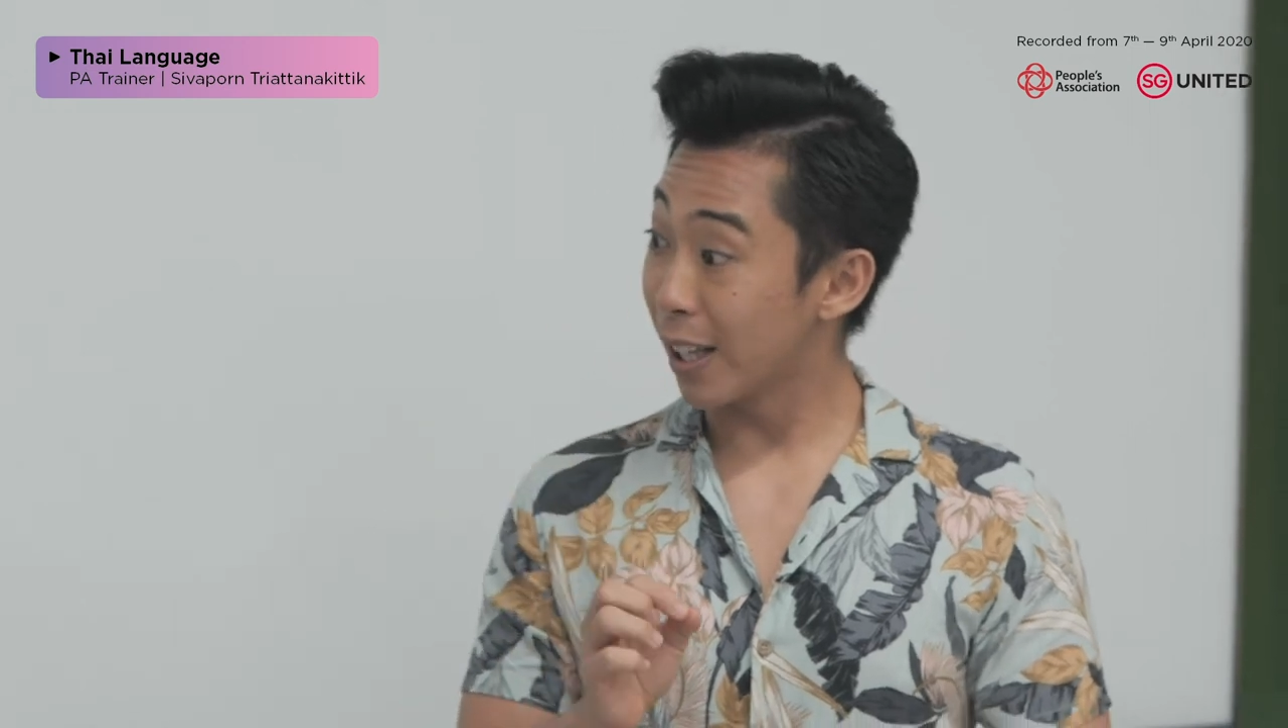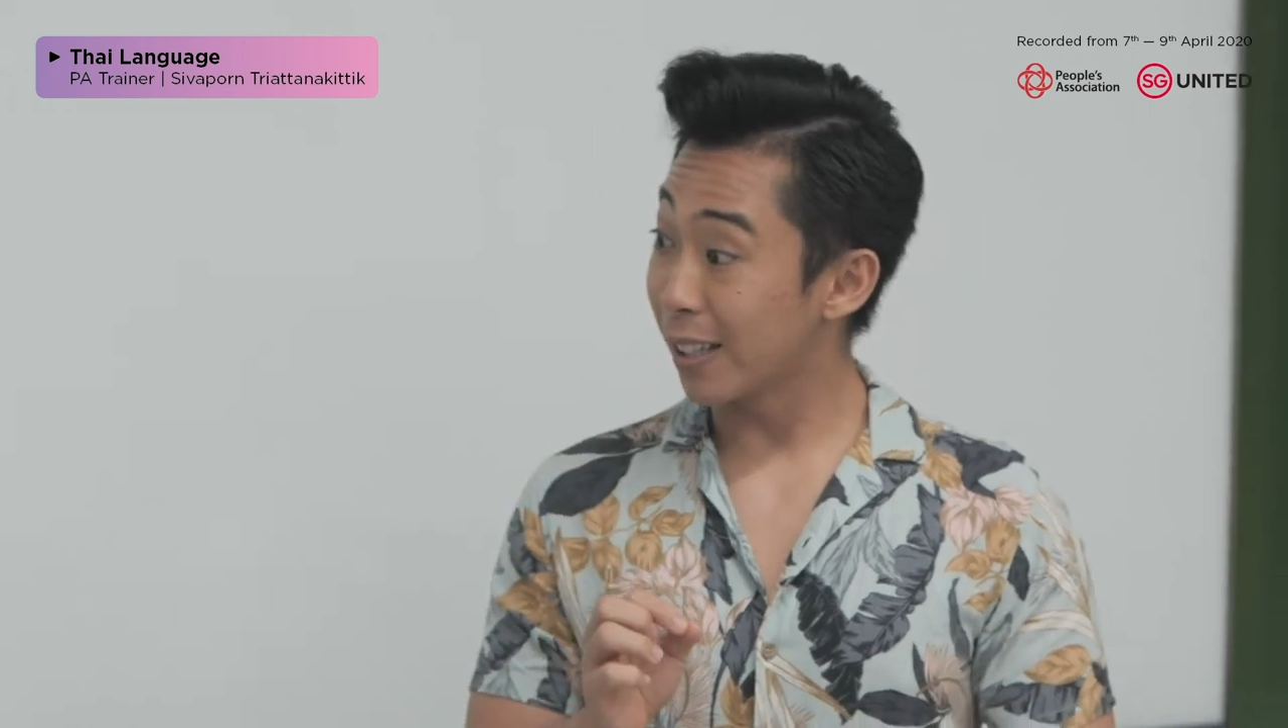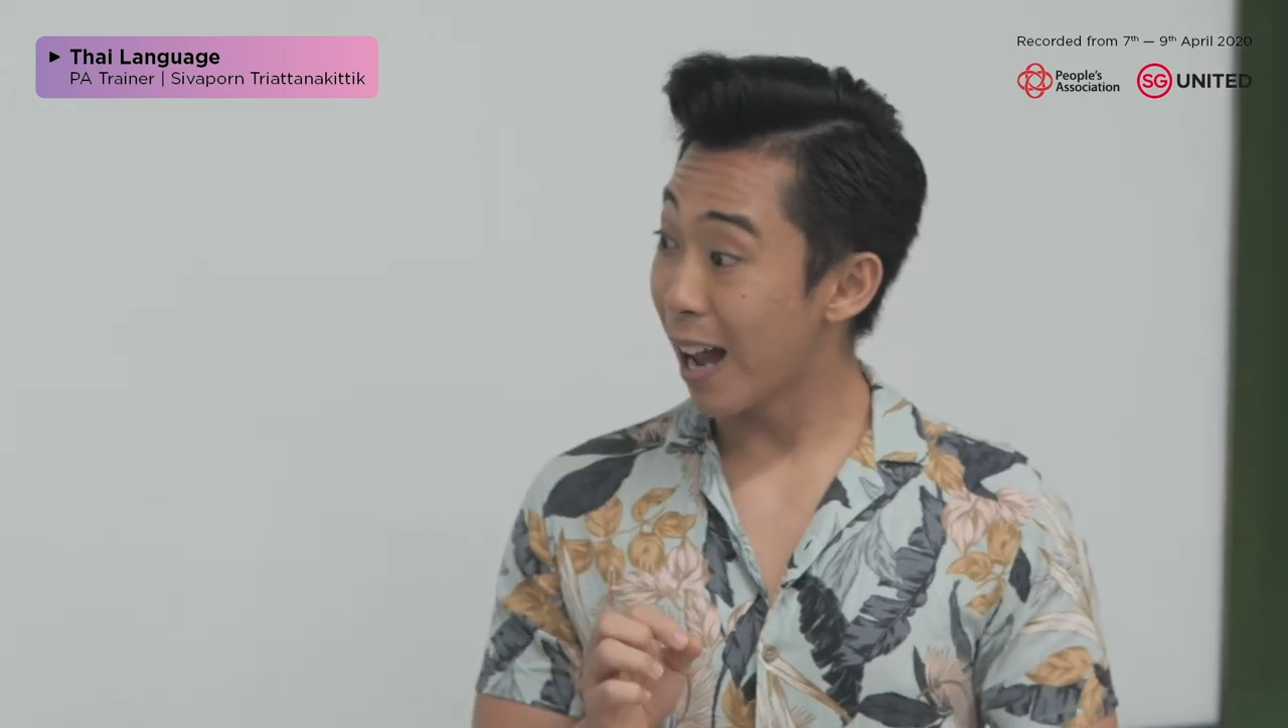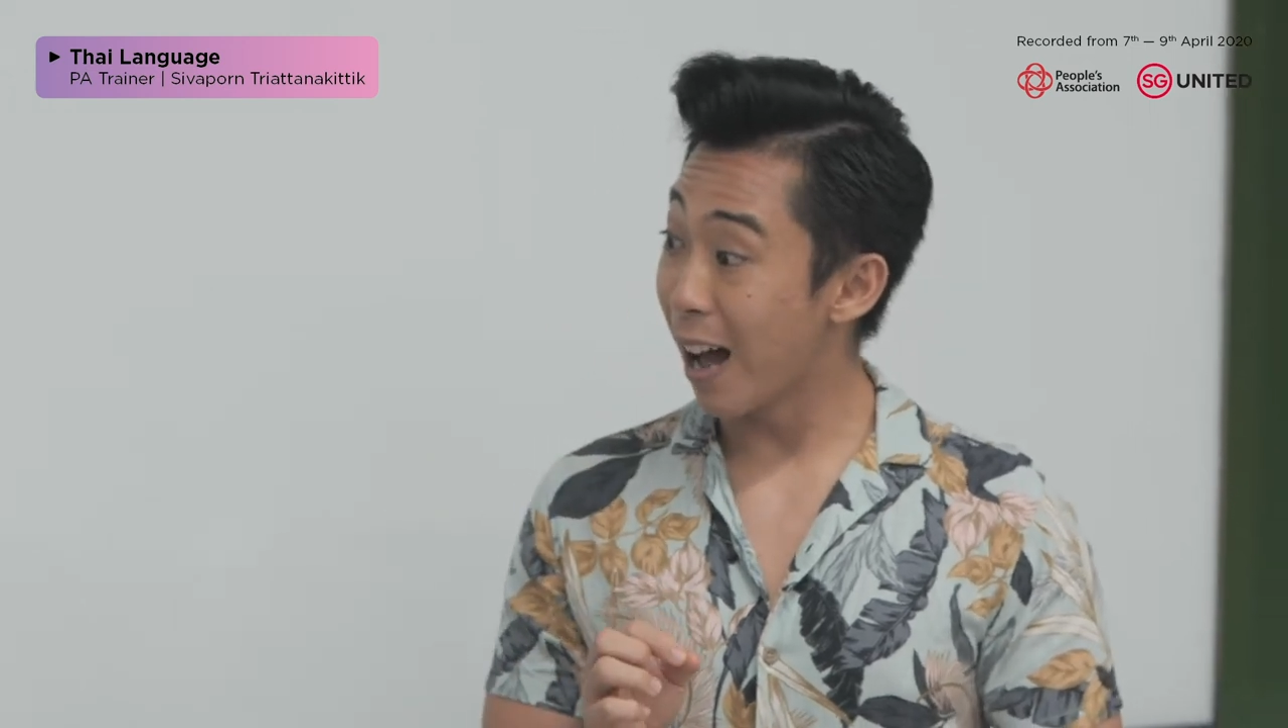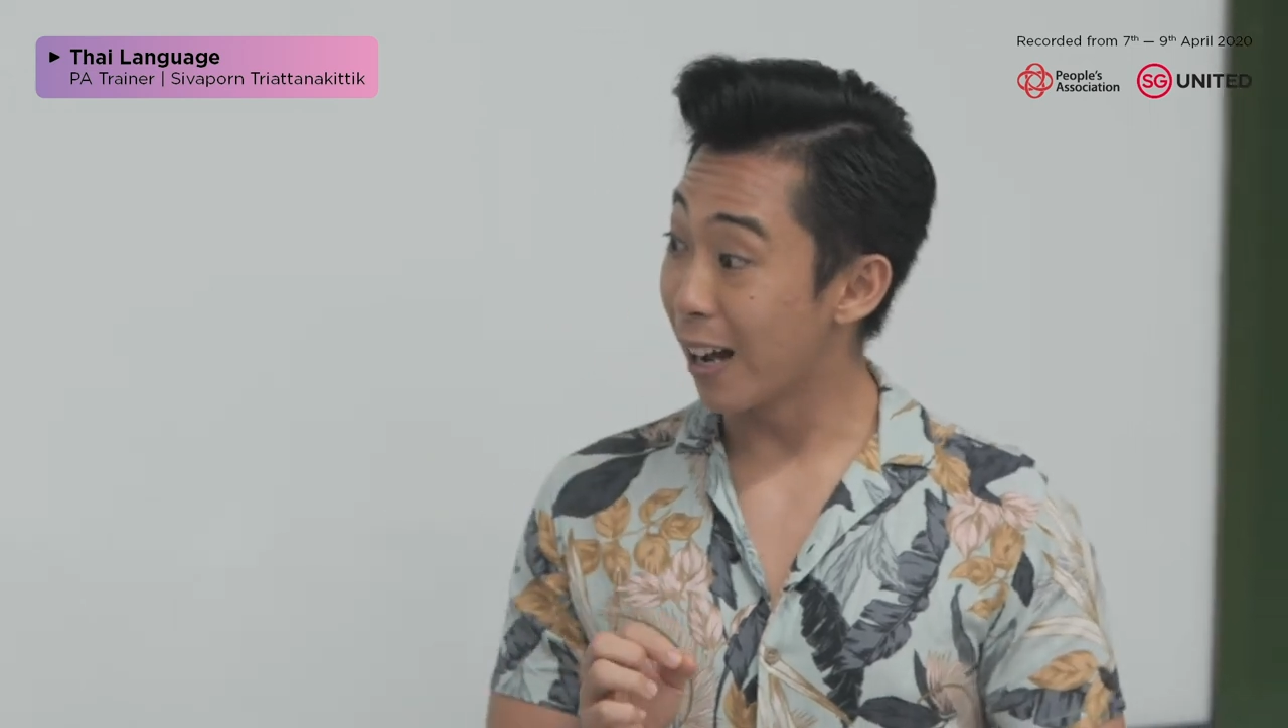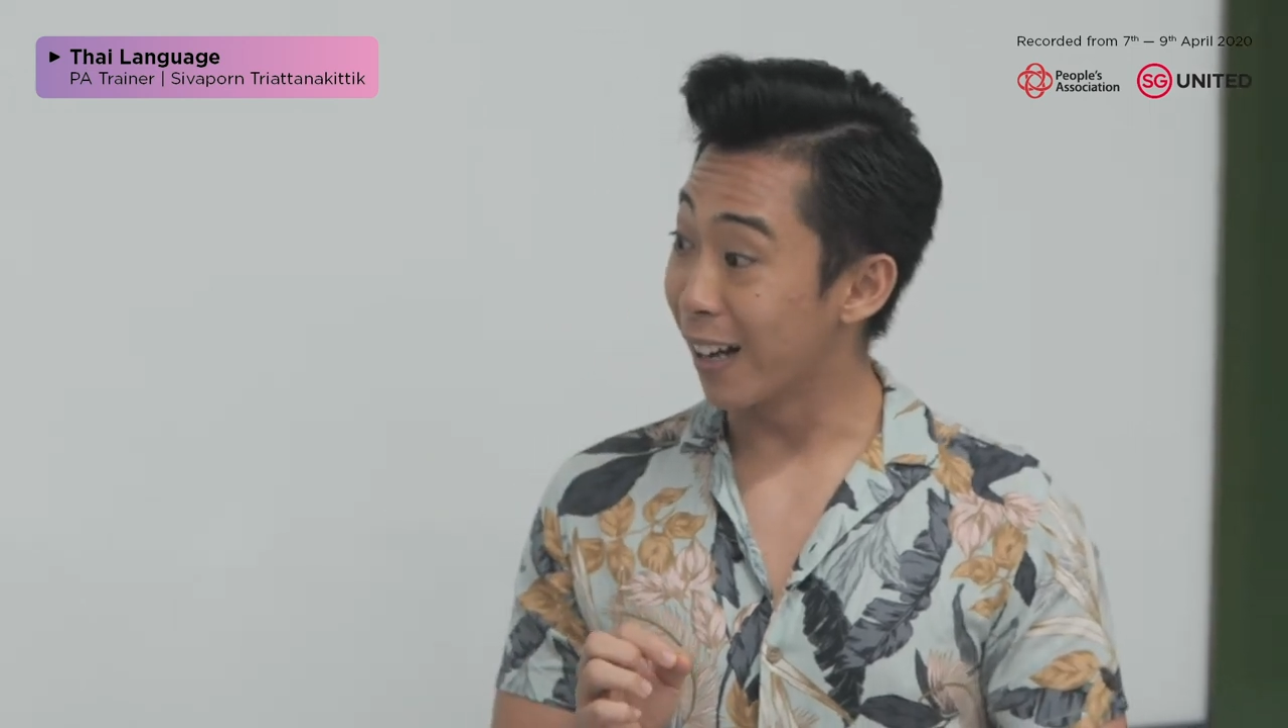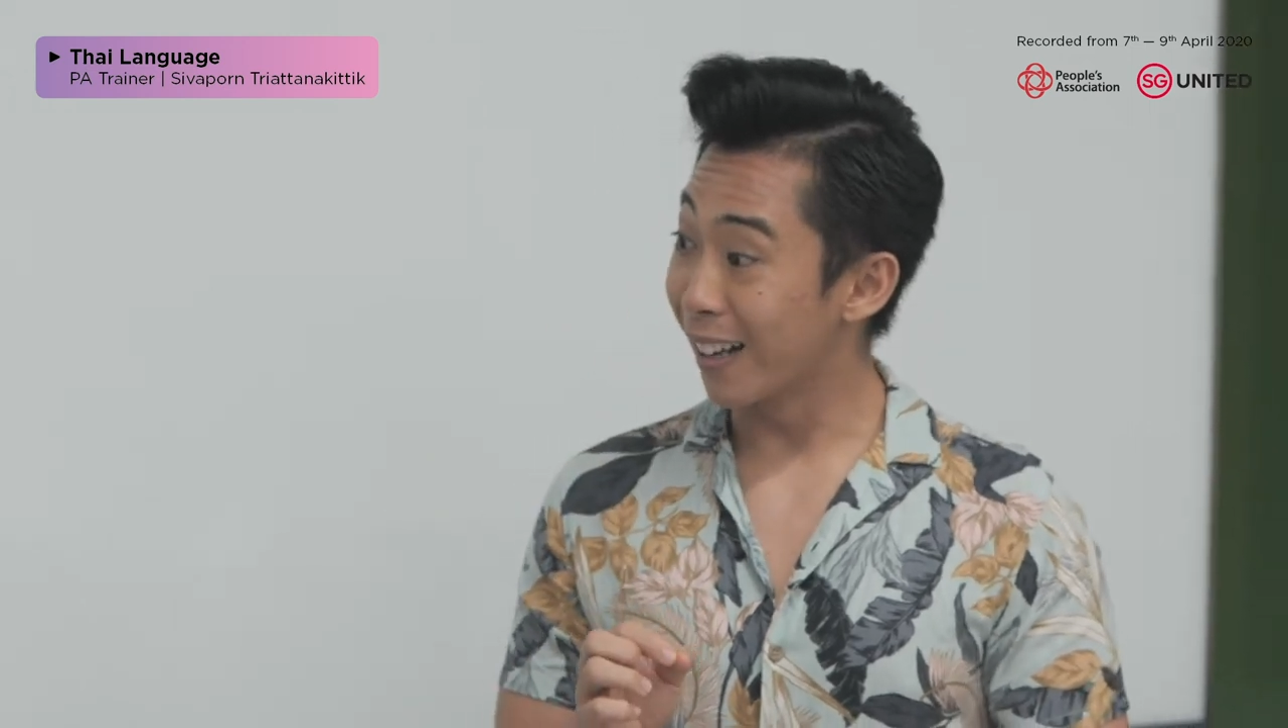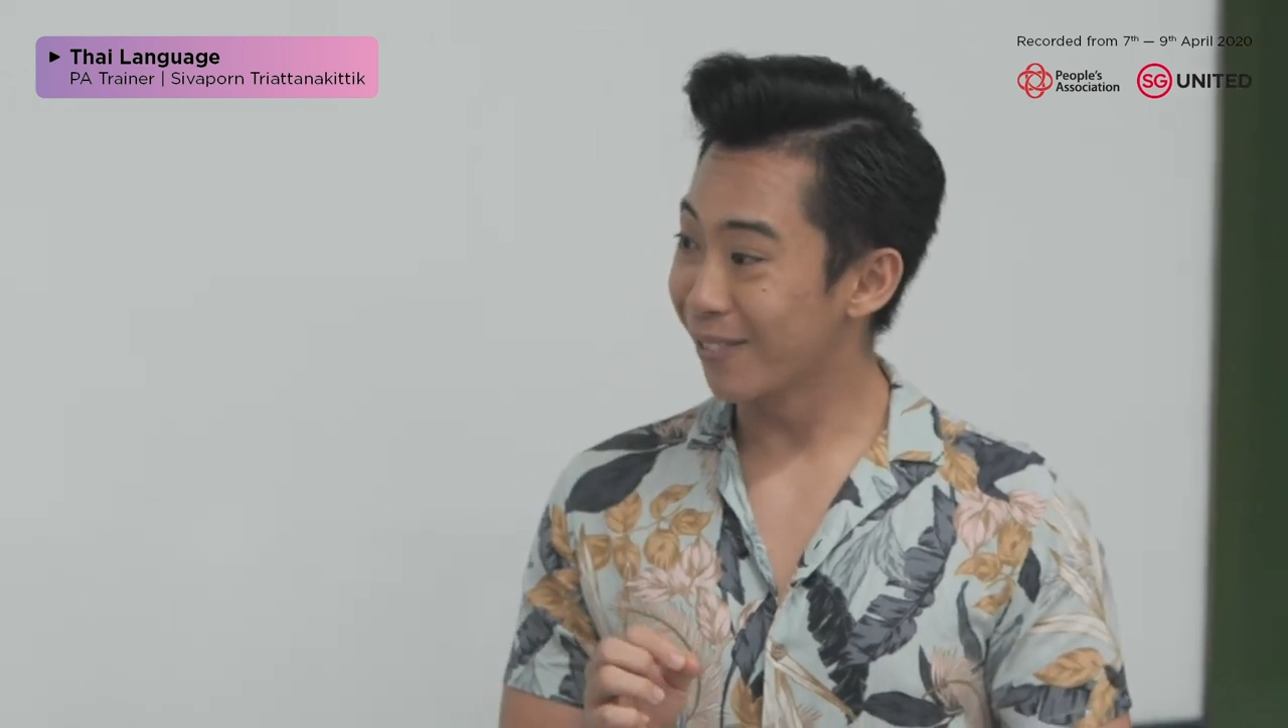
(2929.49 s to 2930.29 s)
of the tongue.